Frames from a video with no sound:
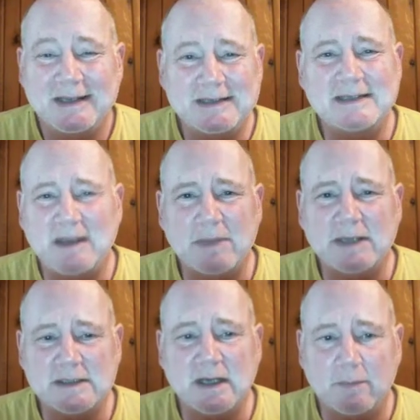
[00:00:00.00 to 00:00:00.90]
It's step by
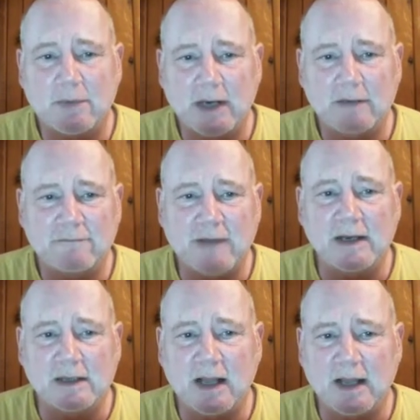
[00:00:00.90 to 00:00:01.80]
step, right?
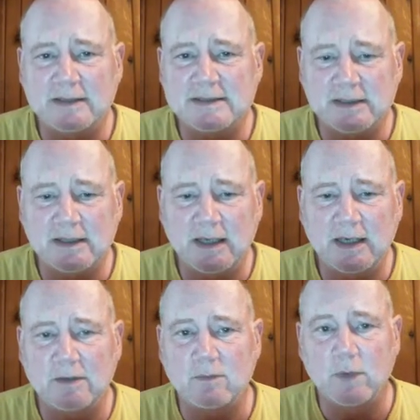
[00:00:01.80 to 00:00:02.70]
Find clients in
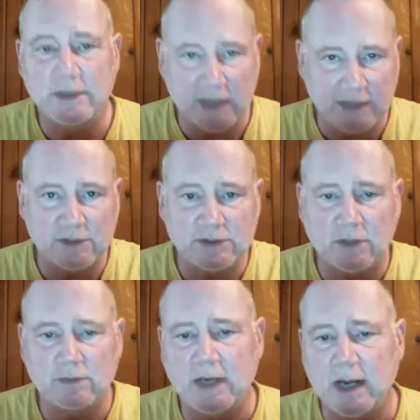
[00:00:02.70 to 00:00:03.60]
need. I just
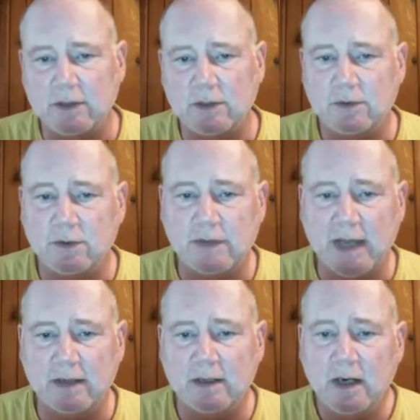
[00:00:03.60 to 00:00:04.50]
showed you how you do
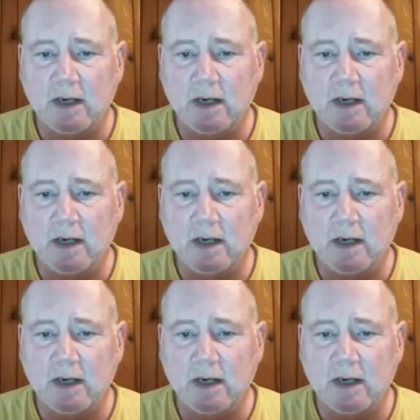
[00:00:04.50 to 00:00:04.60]
that.